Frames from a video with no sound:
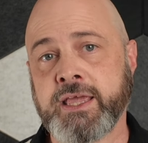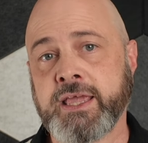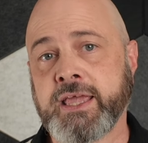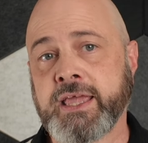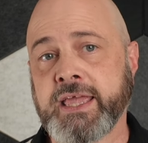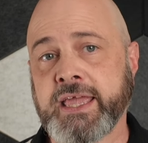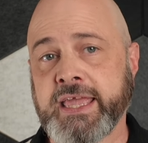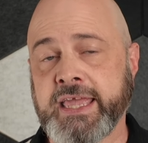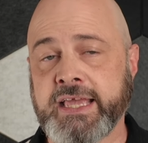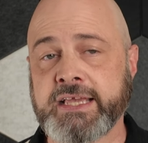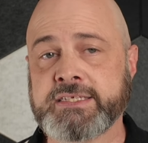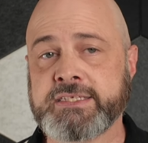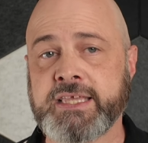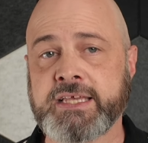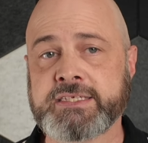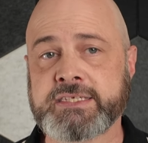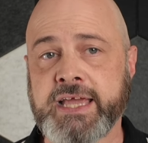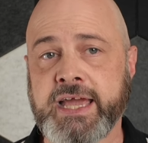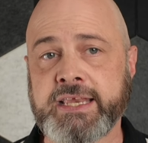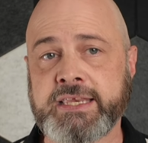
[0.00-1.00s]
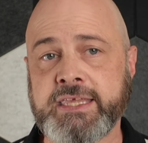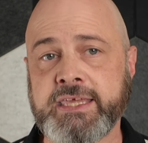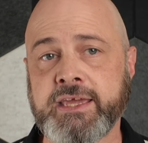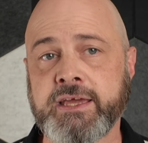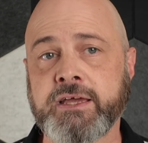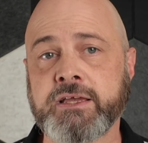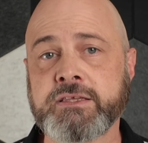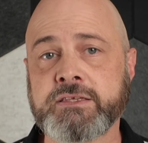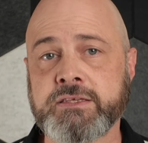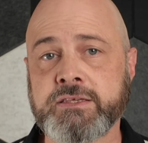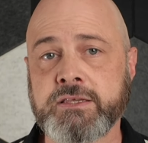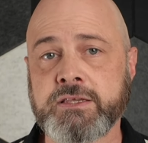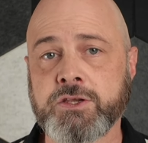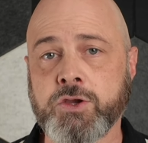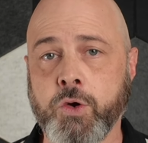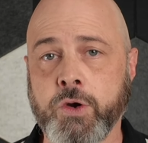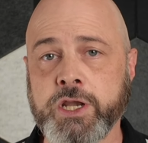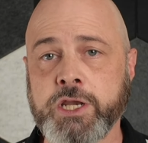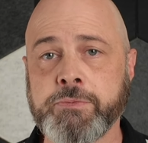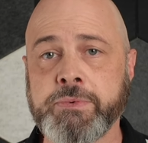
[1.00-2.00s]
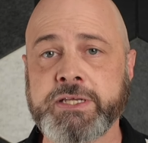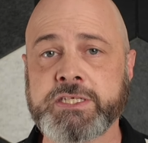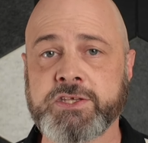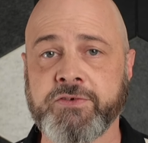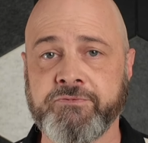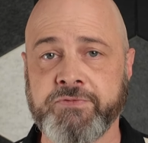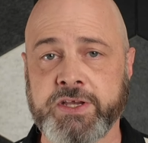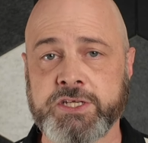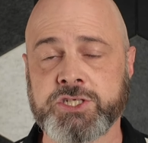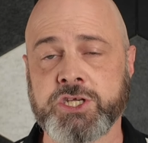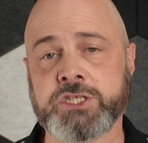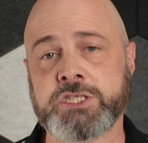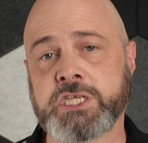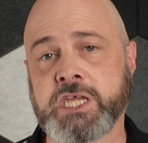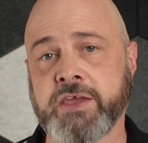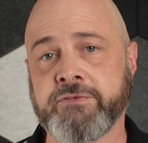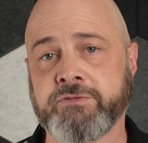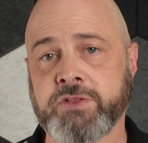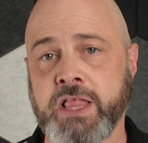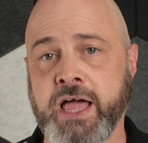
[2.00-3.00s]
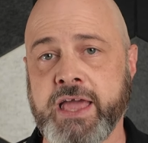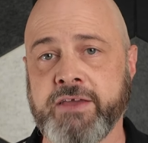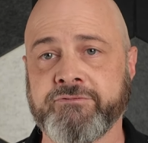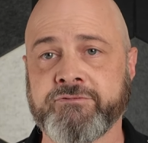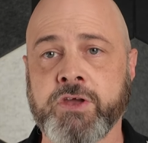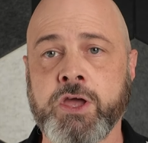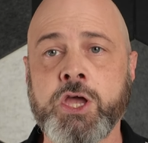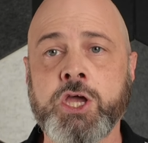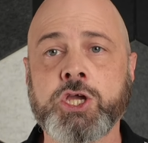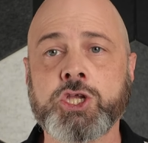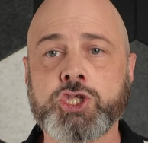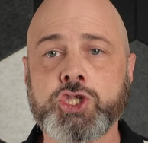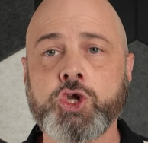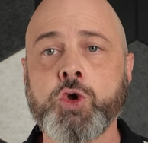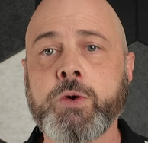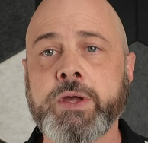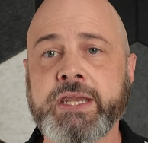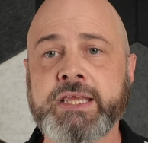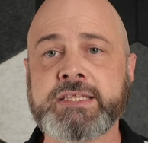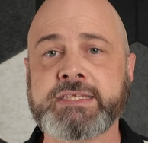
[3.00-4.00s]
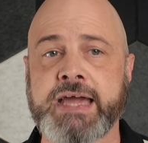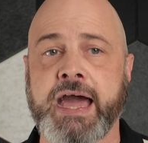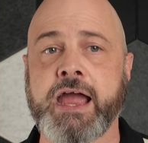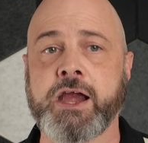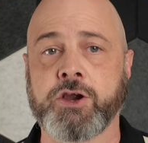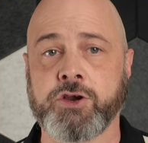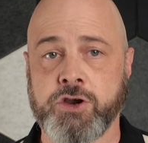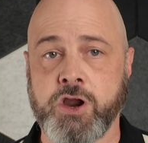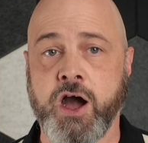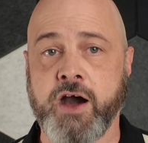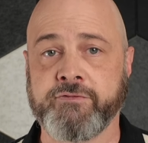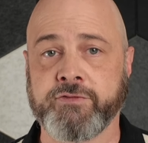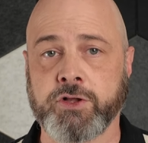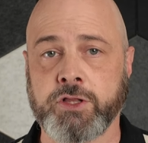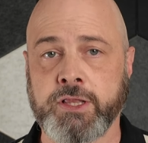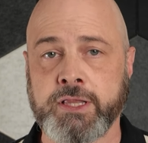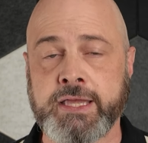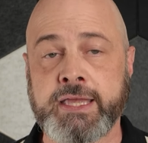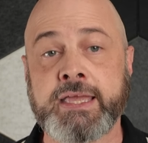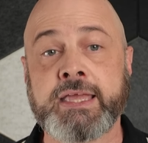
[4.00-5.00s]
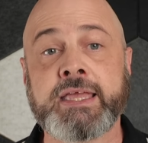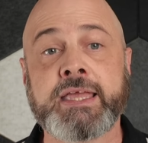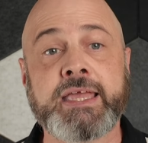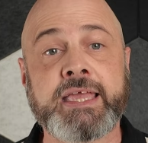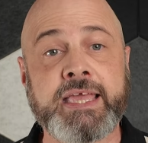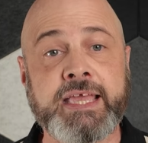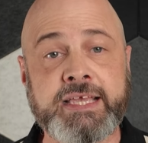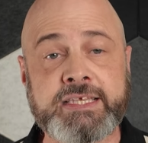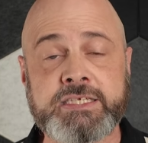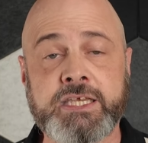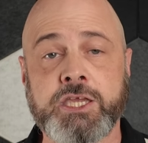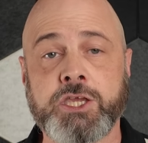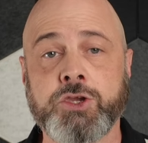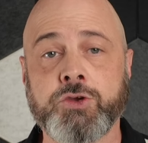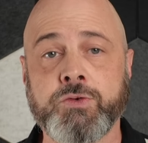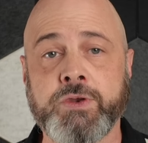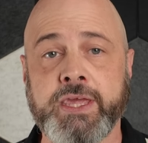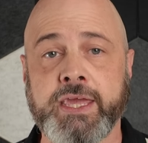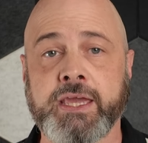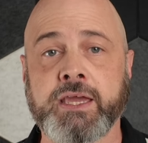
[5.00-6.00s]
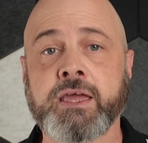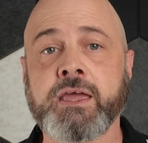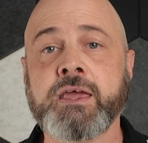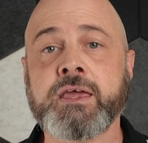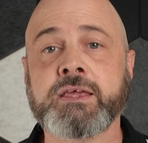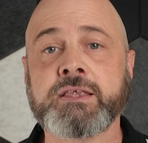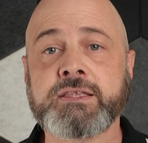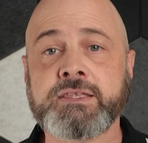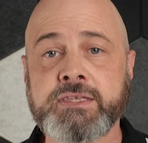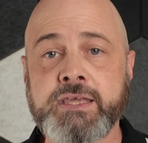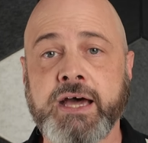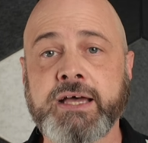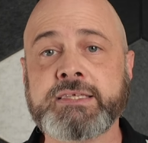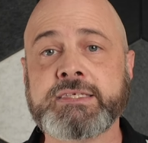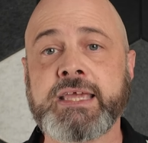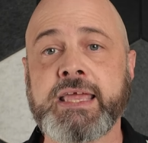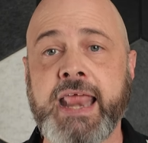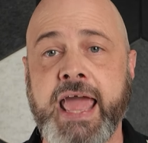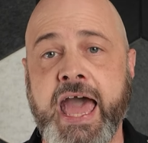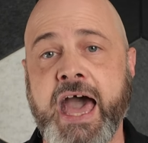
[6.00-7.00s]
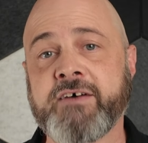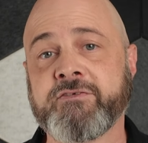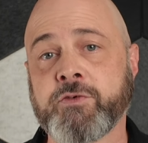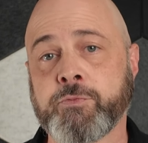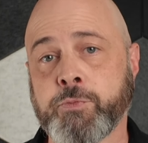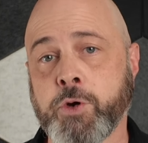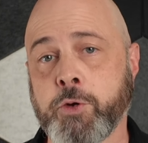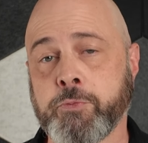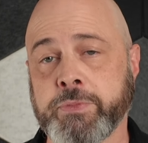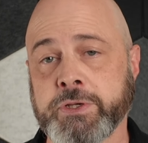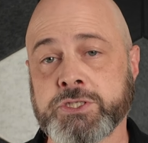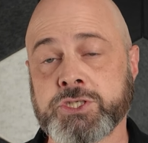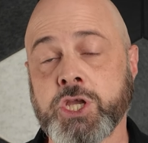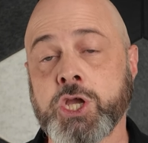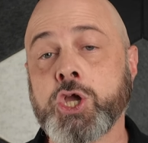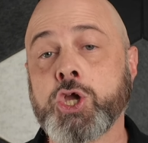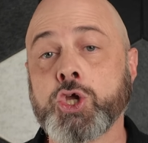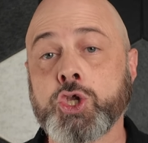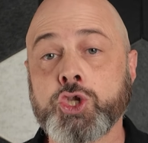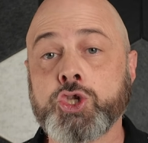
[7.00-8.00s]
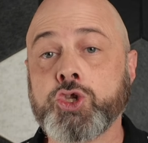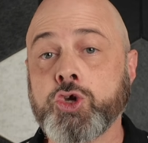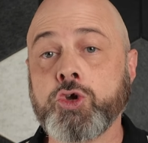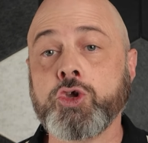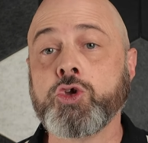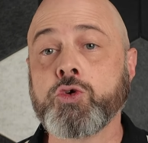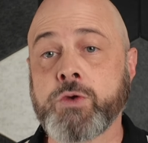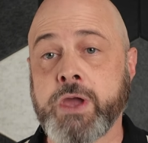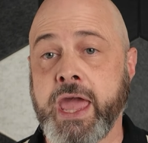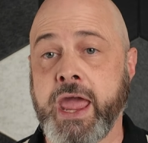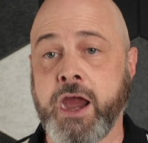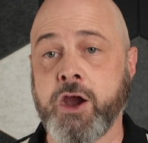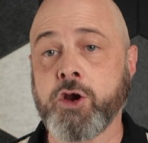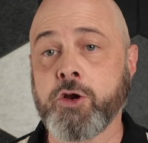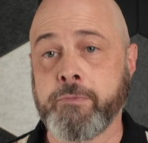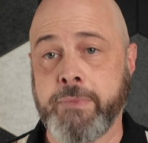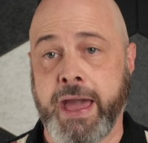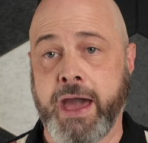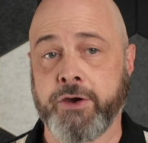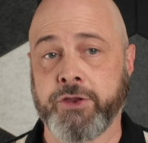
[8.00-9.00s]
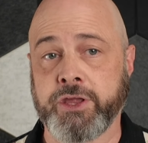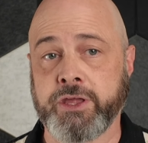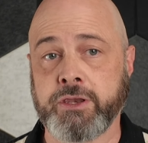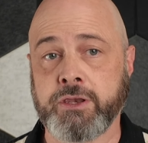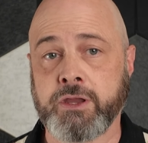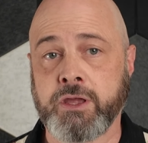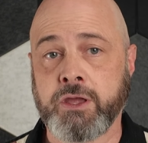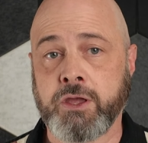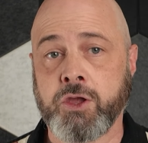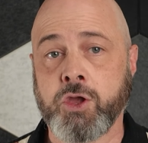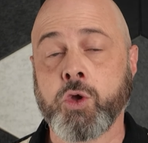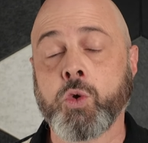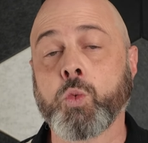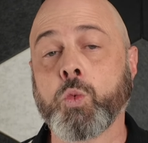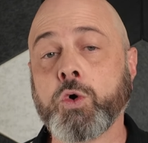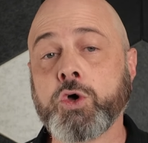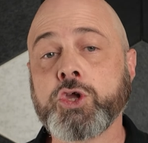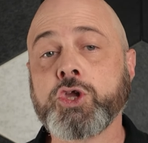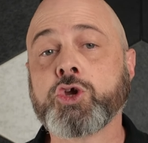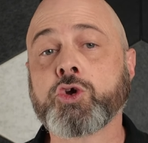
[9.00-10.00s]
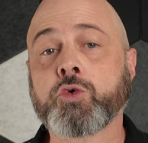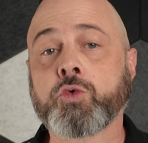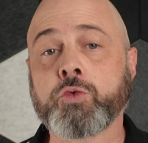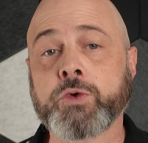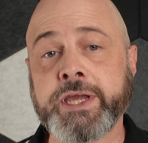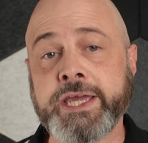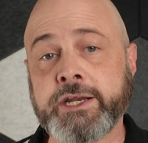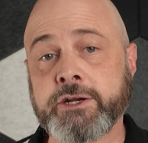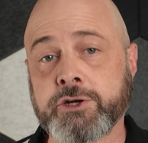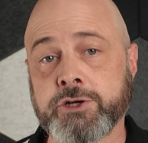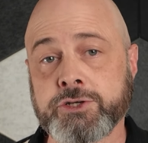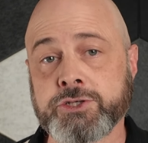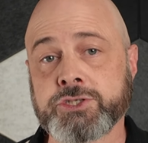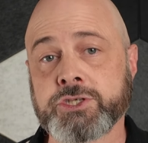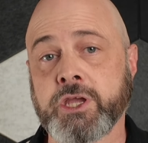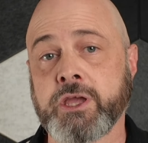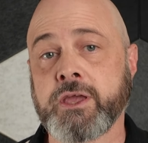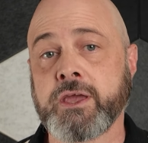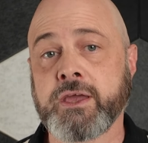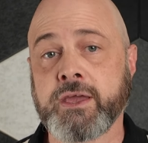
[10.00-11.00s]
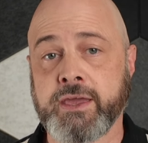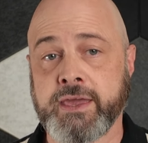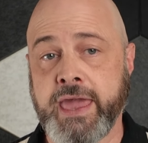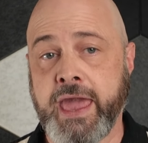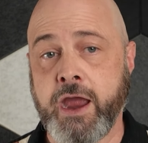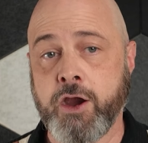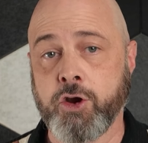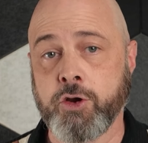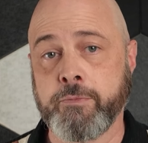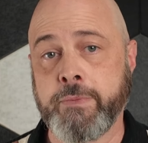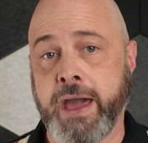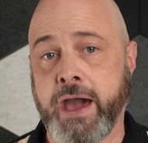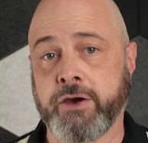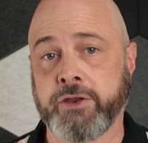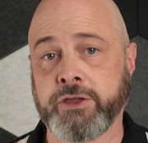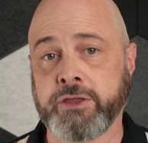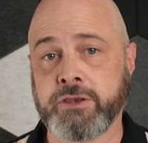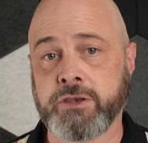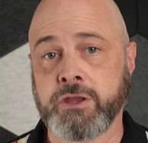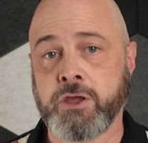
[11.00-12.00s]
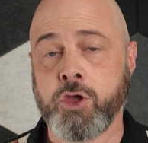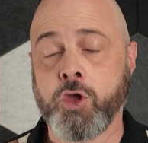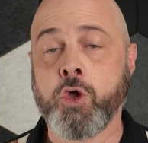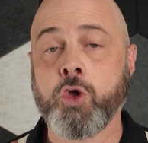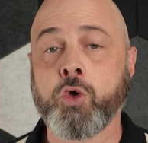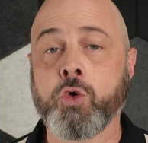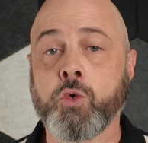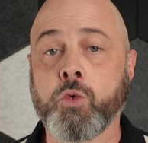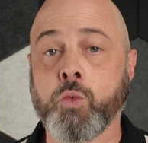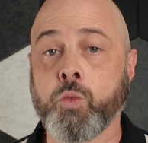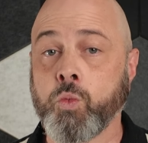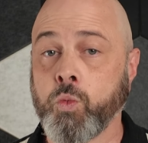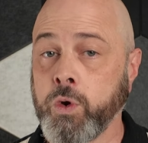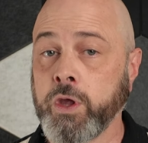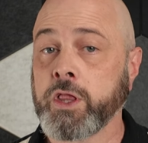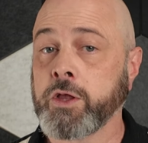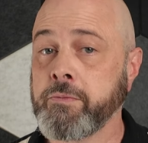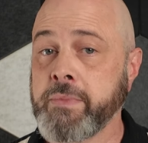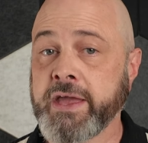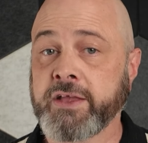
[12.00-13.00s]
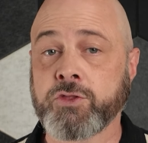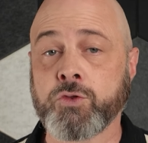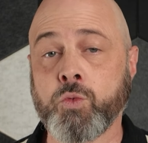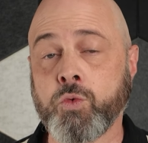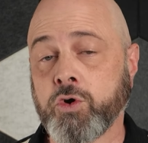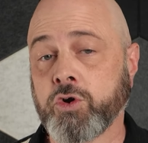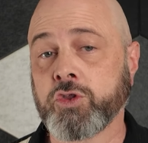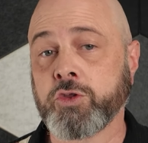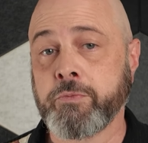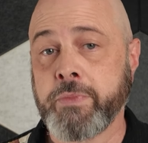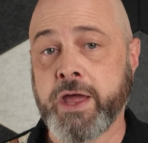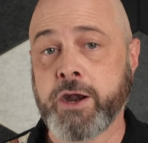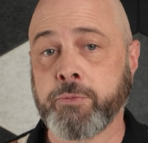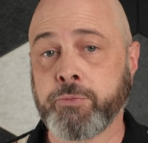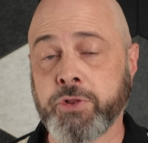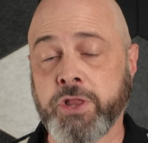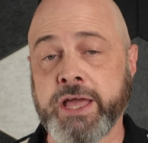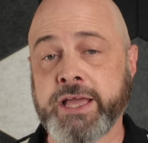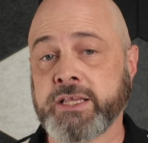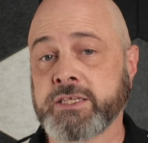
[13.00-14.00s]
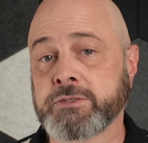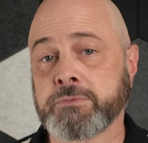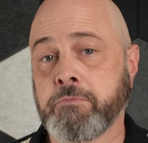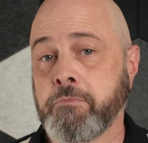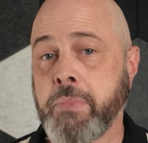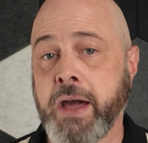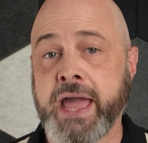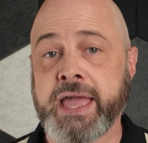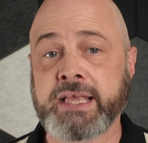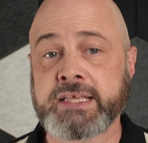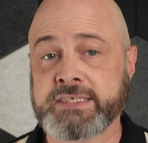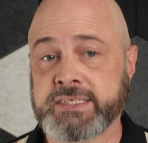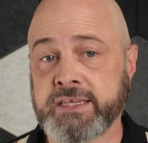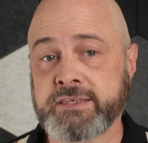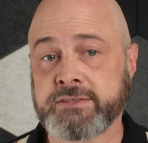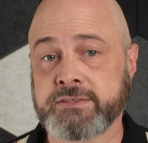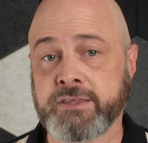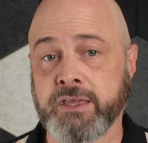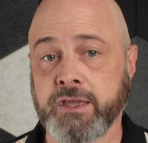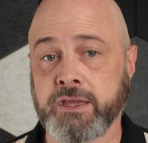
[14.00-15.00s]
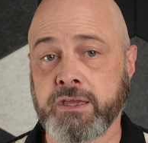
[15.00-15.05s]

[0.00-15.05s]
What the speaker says: Is this idea going to be sufficient to give life to an entire novel? Is it unique? Does it have a purpose? Do you care about it? Will your readers care about it? Will it make the world a better place by existing?